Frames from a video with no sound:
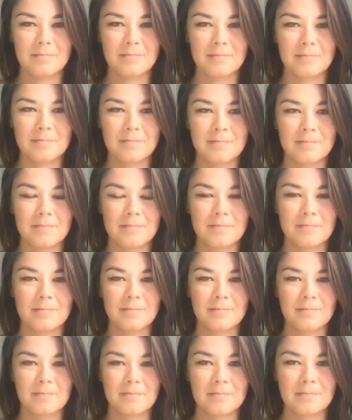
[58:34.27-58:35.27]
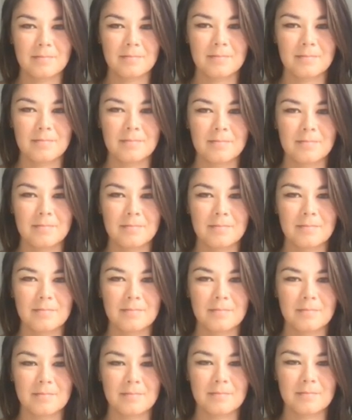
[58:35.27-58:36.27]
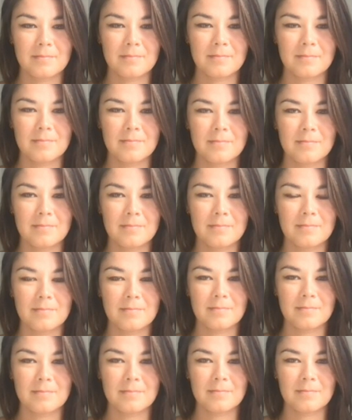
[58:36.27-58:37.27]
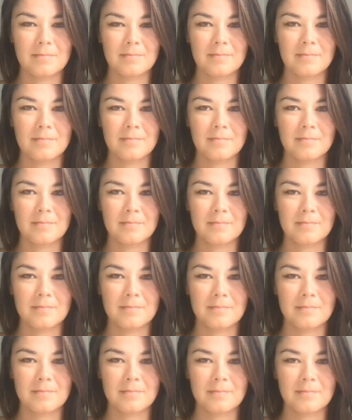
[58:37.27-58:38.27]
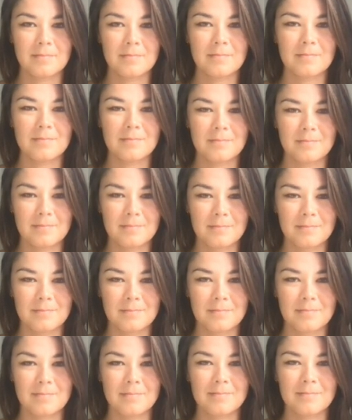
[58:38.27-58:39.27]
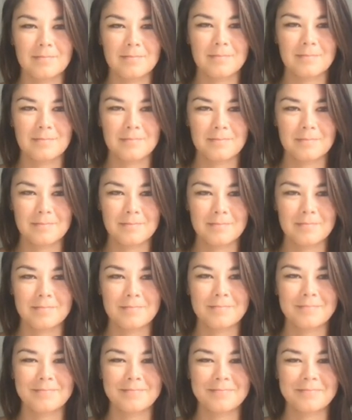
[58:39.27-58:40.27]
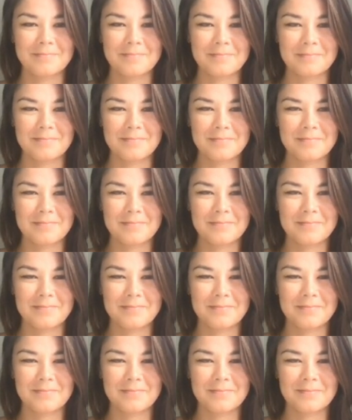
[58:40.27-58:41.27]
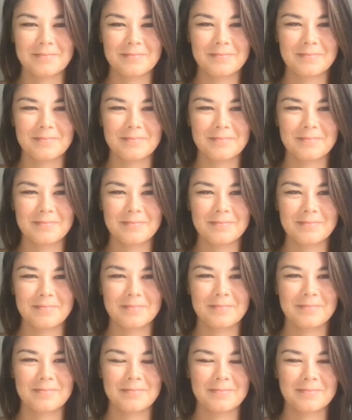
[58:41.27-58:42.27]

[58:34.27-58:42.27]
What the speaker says: The person shown says nothing.